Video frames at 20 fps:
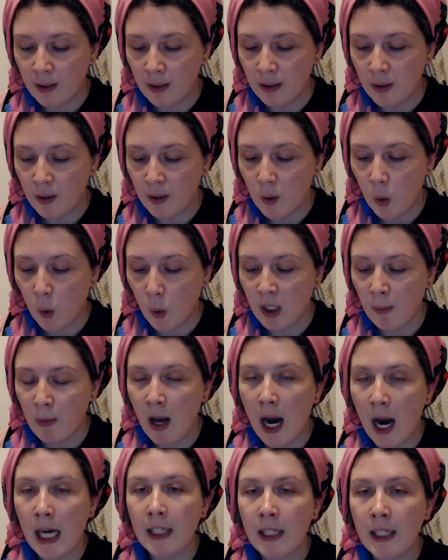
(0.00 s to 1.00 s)
or some
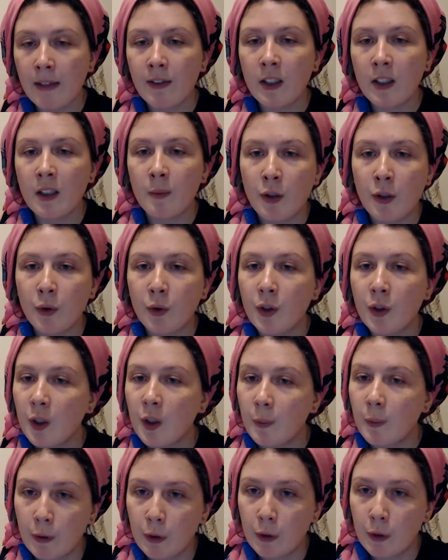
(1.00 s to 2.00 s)
kind of special
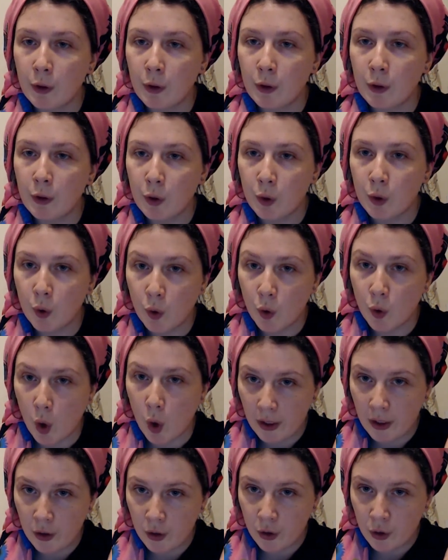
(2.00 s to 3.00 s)
spiritual
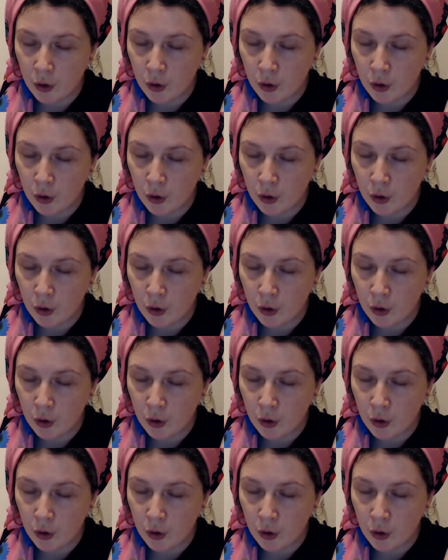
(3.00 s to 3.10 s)
knowledge.